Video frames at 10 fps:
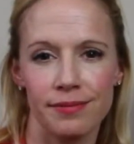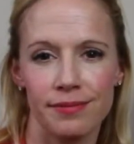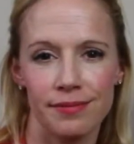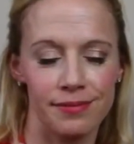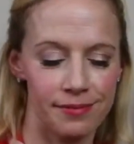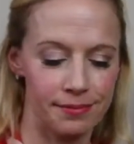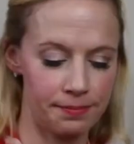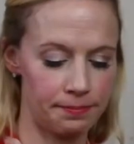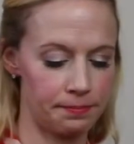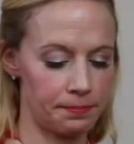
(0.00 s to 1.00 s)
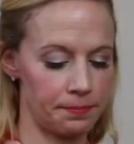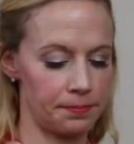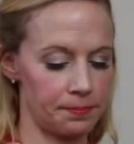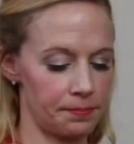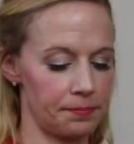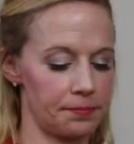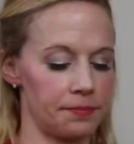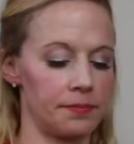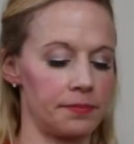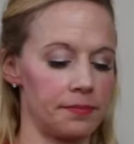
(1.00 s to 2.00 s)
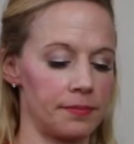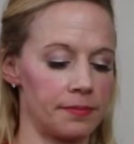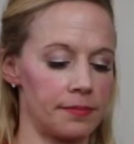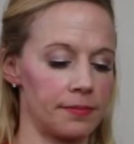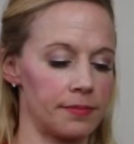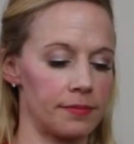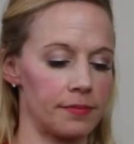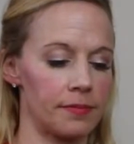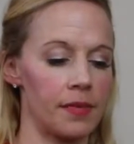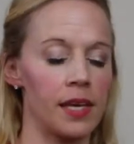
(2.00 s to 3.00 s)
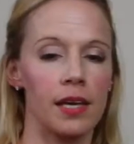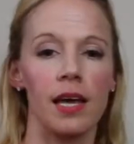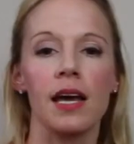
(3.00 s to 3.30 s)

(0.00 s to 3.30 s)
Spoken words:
[no speech]